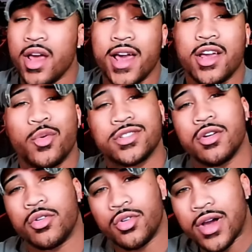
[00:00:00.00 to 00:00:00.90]
Hey, yo, what's
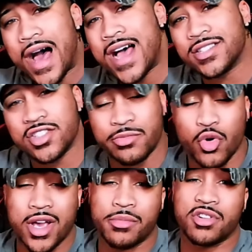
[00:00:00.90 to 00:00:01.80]
going on, guys? It's your
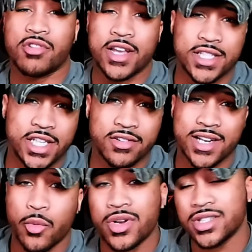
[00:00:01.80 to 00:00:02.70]
boy Emery Reigns here,
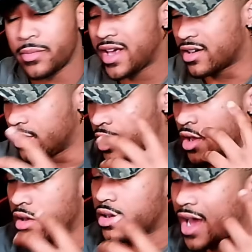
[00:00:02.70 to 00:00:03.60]
and I wanted to make a
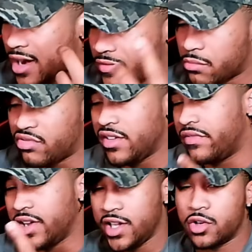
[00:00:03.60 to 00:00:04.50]
kind of a brief
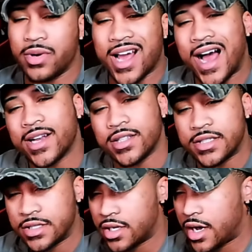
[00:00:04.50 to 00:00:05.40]
video, but kind
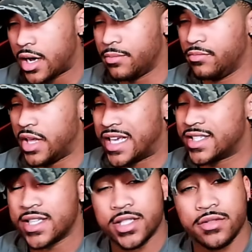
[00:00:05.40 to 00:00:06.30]
of
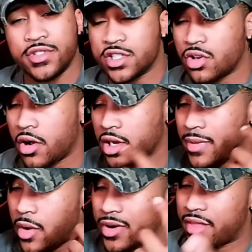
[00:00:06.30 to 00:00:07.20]
extensive, just talking
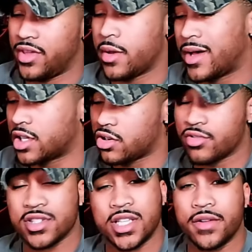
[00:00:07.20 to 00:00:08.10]
about what I think about the
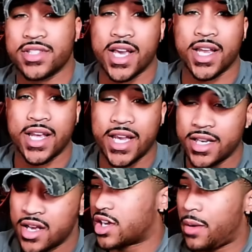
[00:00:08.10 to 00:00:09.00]
current state of Tekken
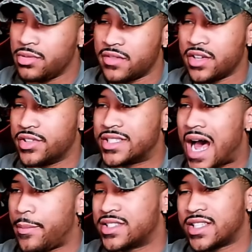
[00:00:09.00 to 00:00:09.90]
8. A couple of different
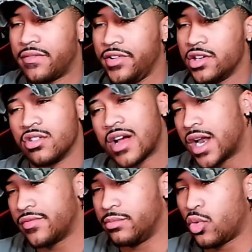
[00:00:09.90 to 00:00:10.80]
topics that I feel are
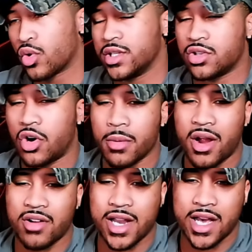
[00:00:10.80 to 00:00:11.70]
kind of important to talk about right